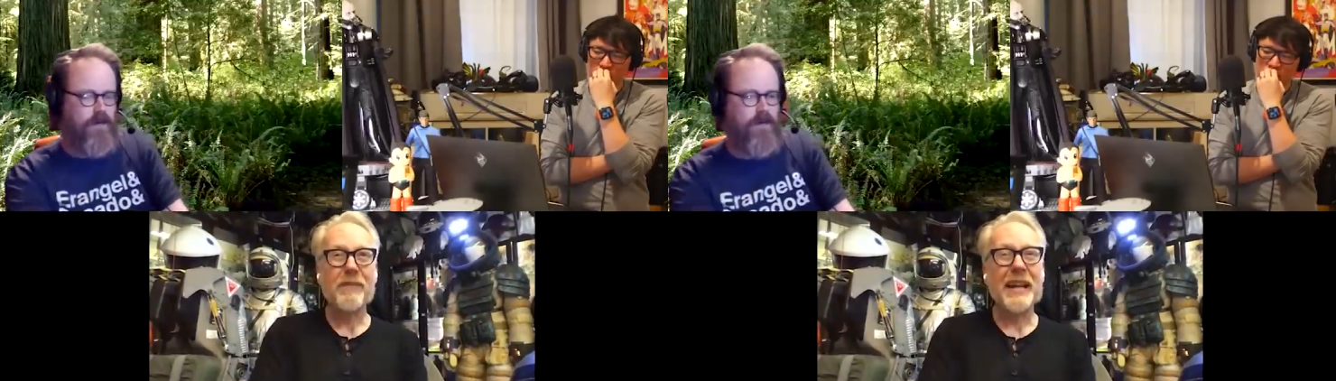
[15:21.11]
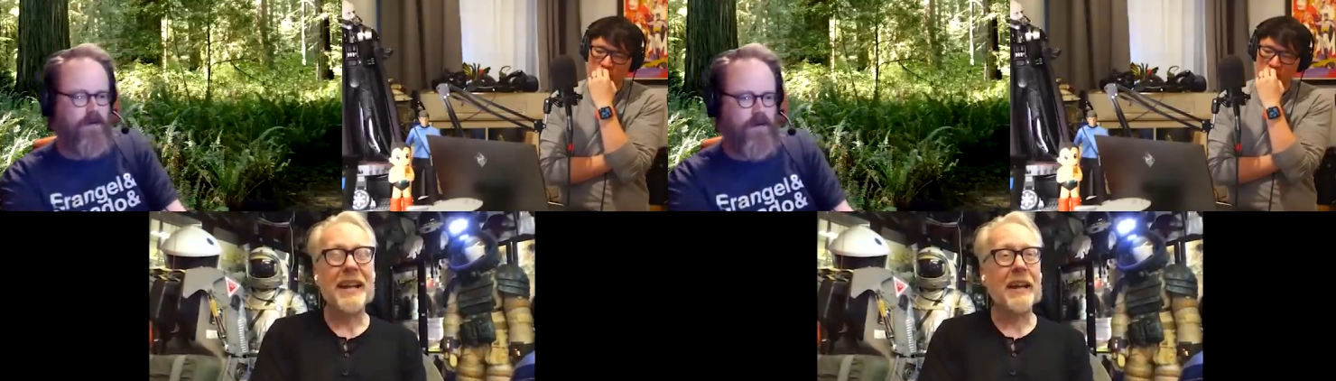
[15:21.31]

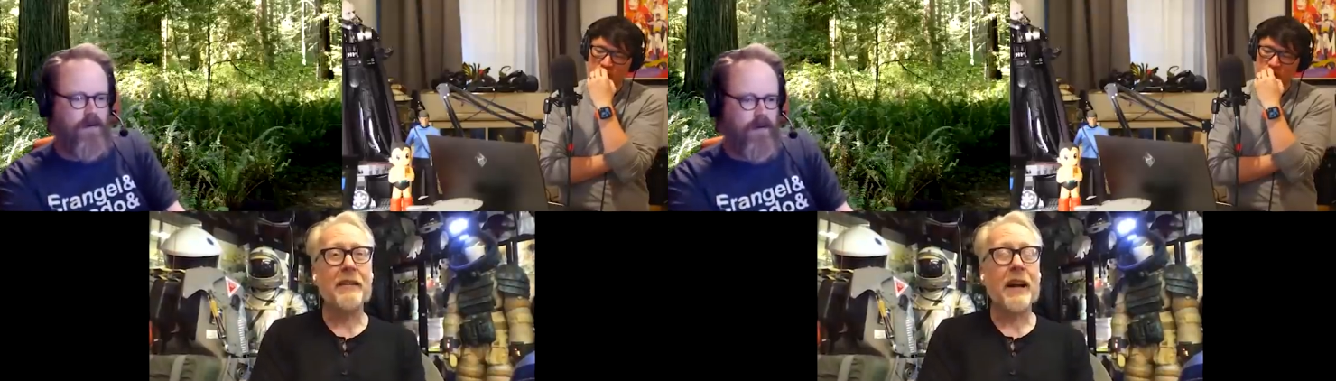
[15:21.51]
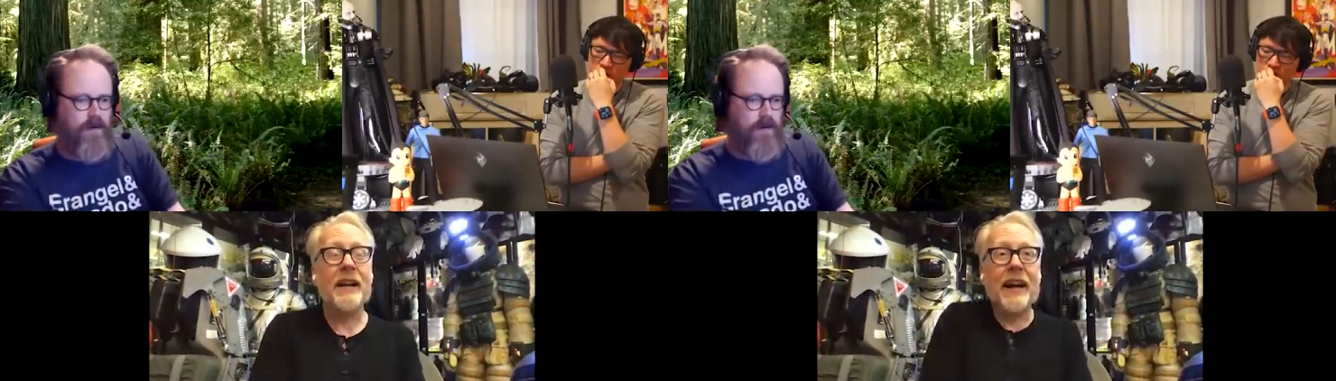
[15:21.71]
Speaker 1: And I,
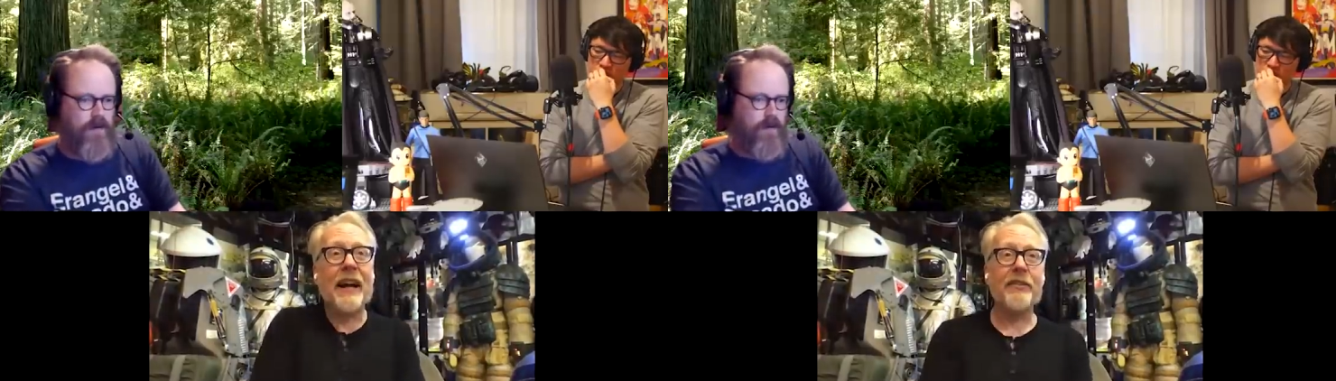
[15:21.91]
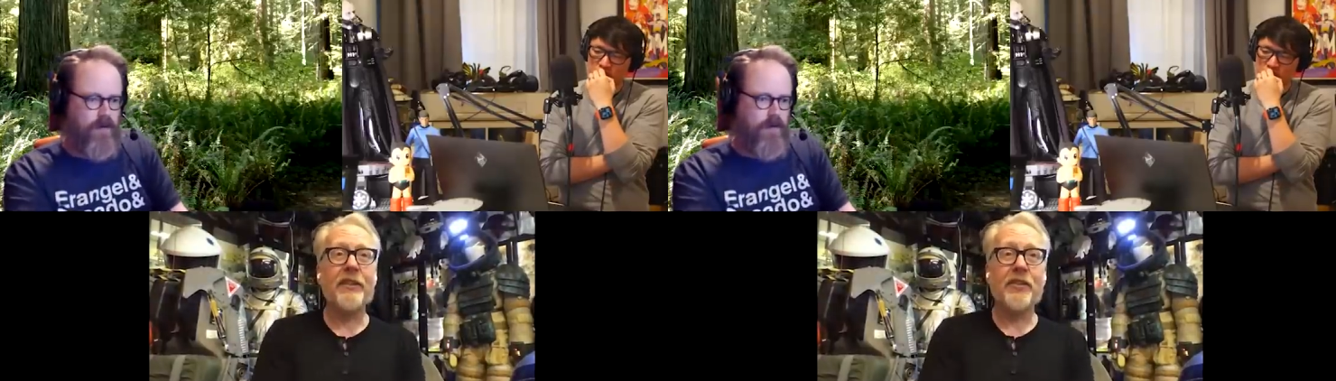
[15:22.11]
I
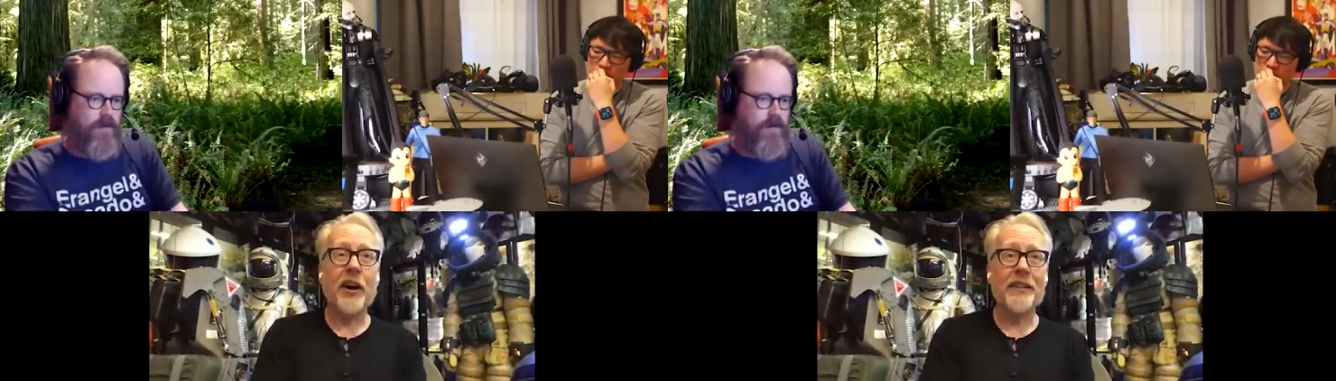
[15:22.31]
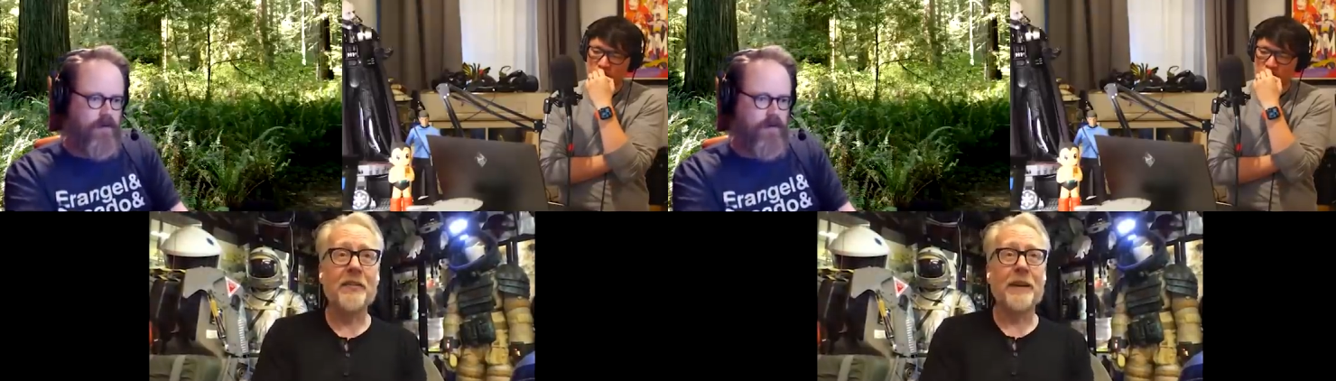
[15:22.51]
haven't
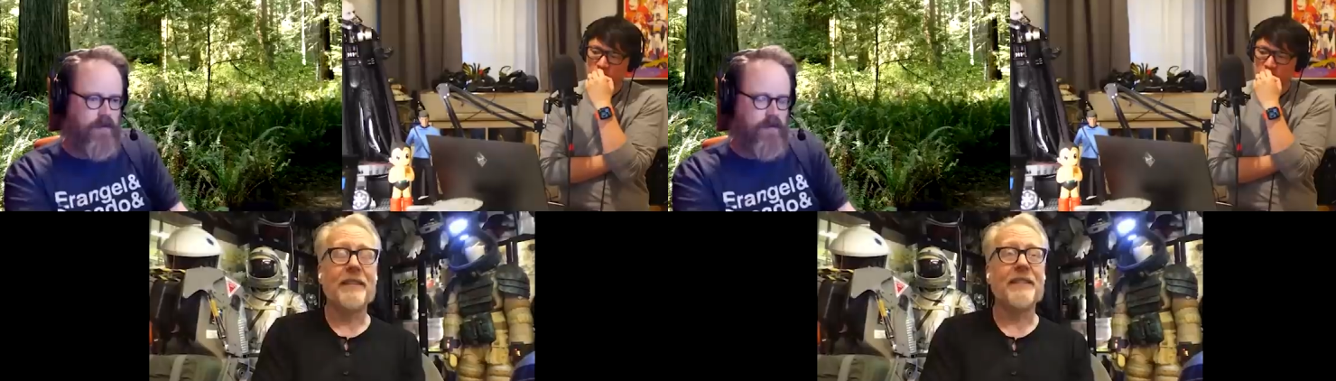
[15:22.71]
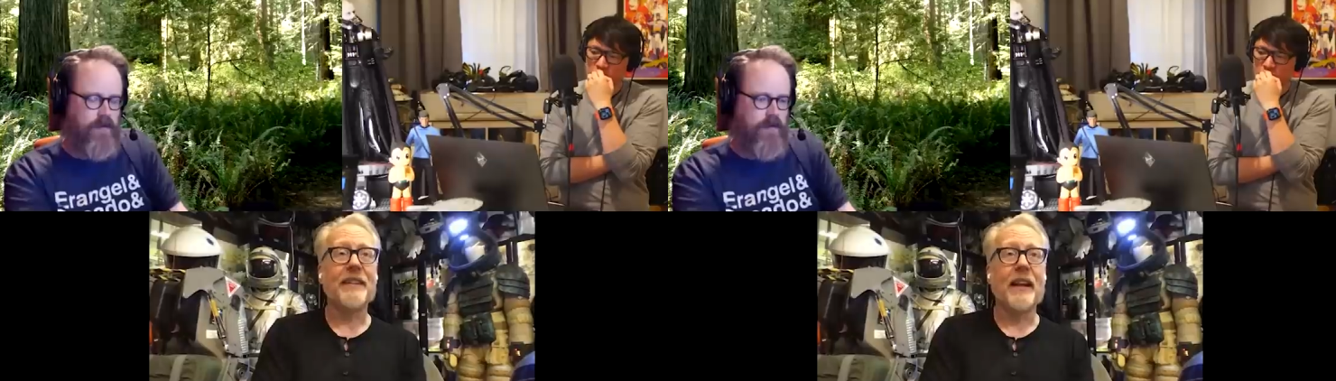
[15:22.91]
talked about
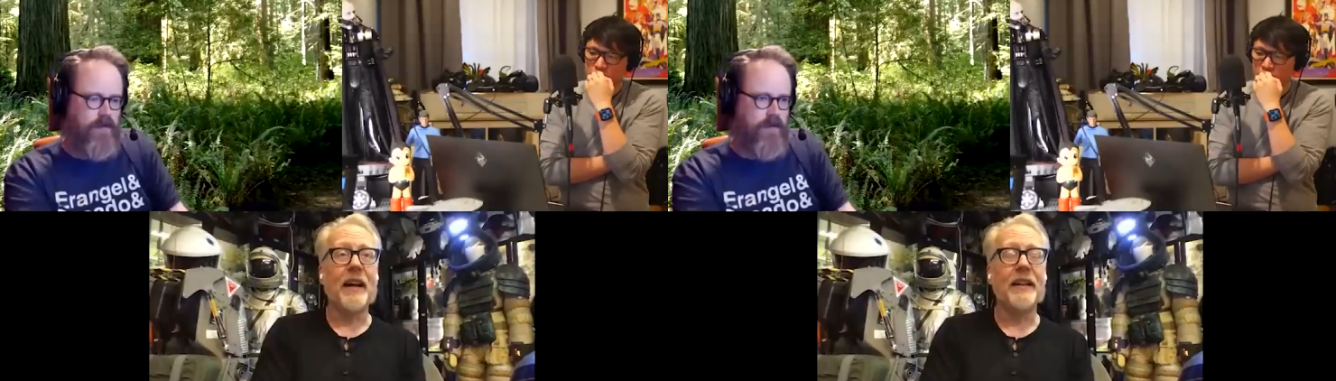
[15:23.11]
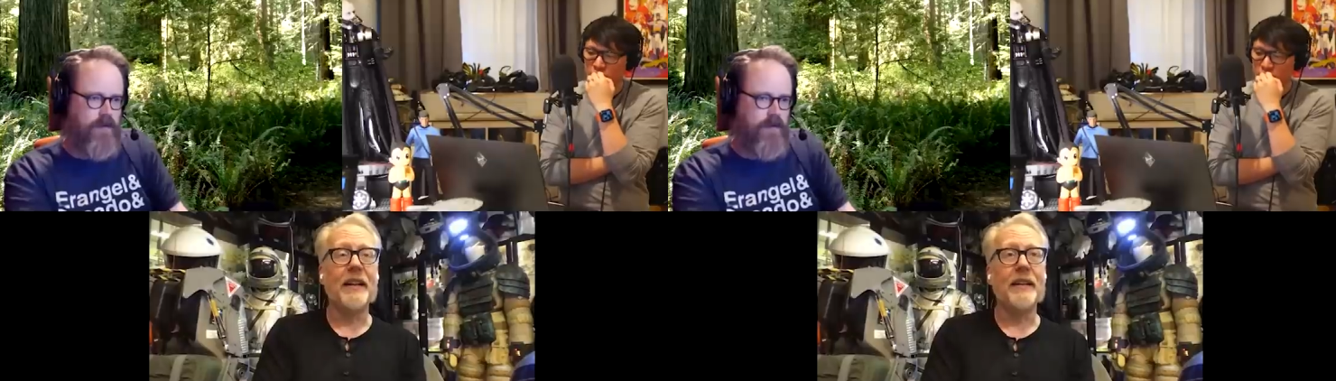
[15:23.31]
this a lot.